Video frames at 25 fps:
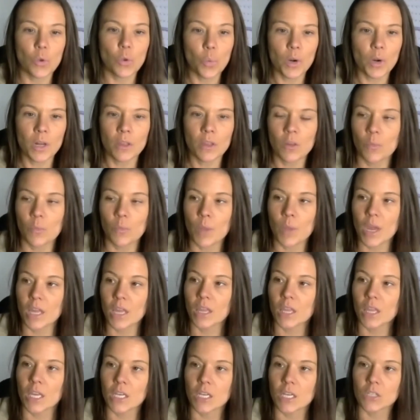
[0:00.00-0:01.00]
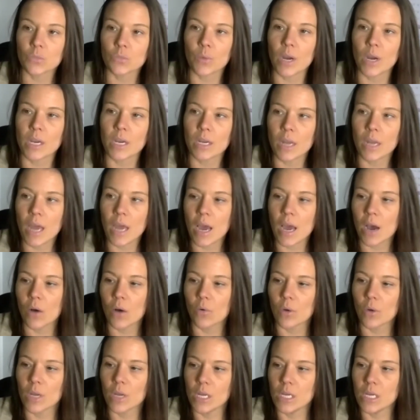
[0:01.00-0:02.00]
So one of the main things right
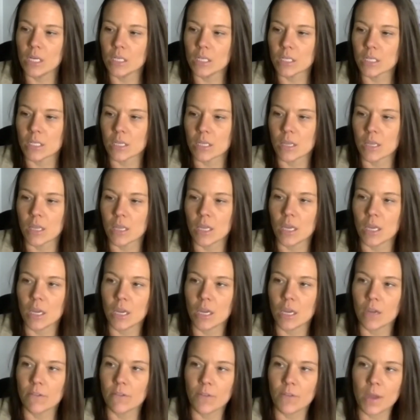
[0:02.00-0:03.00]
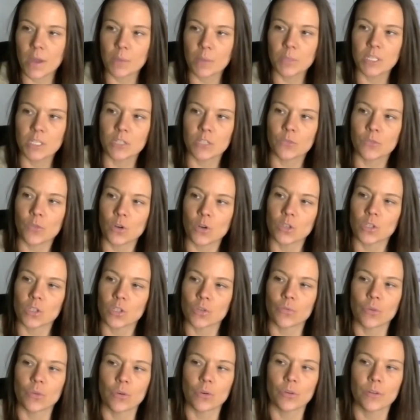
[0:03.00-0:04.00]
now is the Families
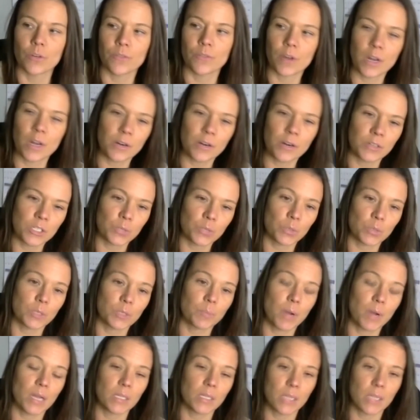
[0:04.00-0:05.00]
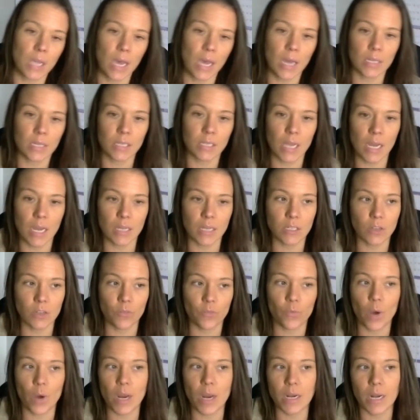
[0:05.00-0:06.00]
First Coronavirus Response Act.
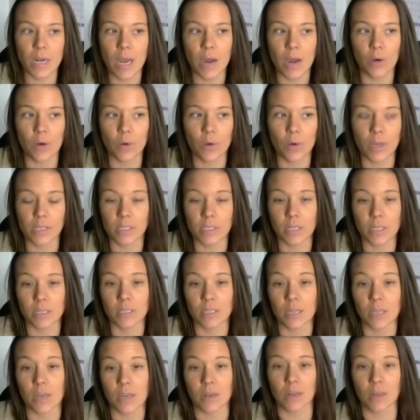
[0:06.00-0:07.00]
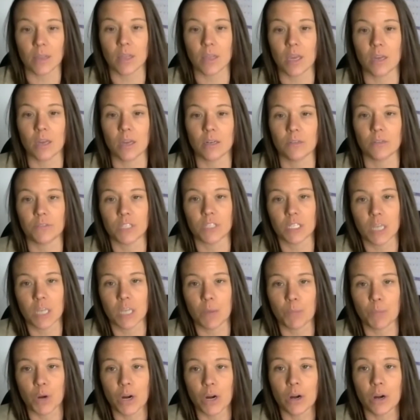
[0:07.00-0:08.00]
As of right now, it does end at the end of
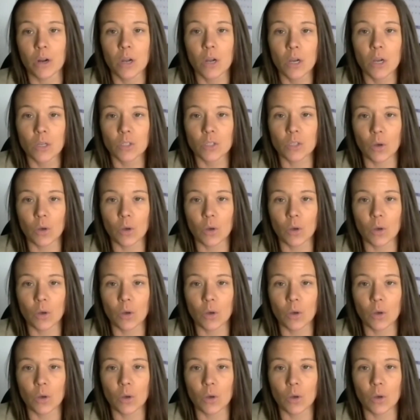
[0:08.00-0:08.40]
December.